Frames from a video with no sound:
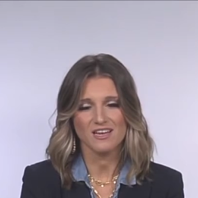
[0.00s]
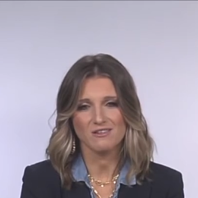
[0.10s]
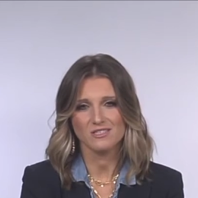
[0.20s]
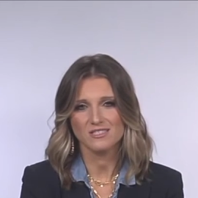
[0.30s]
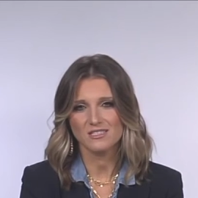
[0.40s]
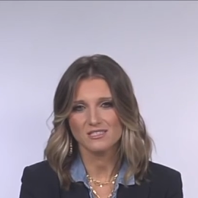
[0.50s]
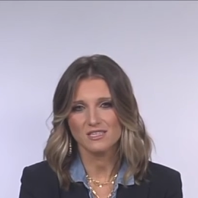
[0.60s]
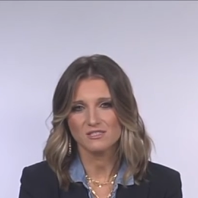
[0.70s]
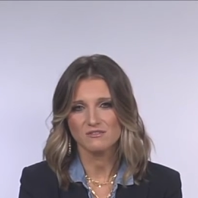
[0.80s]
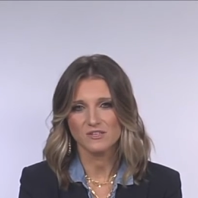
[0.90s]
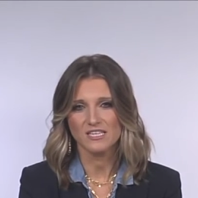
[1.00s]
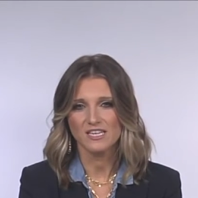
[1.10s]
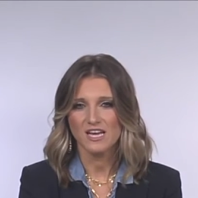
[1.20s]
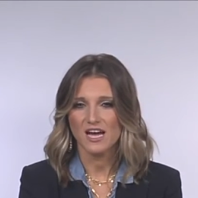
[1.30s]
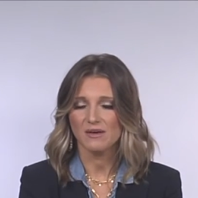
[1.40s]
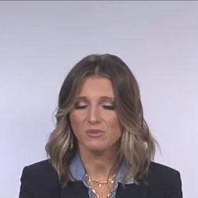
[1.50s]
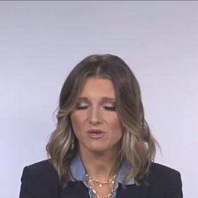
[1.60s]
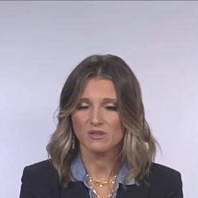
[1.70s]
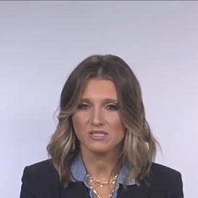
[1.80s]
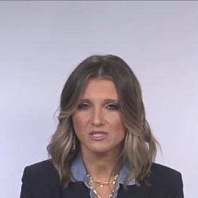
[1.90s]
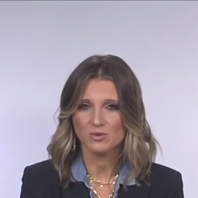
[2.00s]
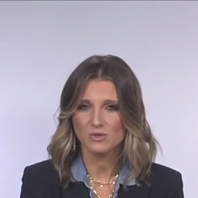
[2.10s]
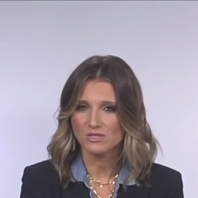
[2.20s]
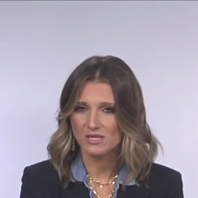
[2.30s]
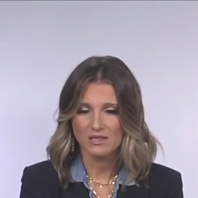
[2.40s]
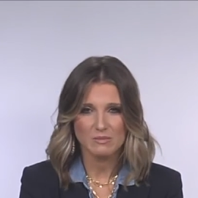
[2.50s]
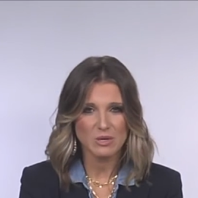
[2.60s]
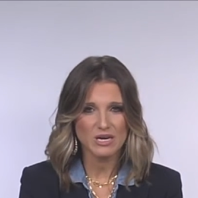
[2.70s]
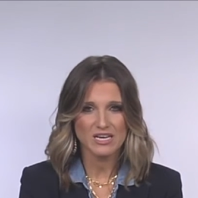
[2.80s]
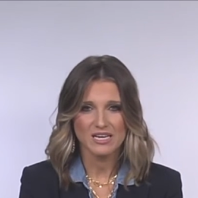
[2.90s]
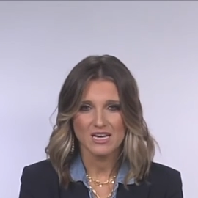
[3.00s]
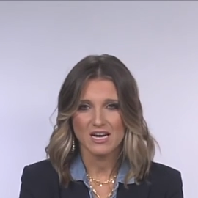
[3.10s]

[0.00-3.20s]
how it sets us free, I put all these tools in the book.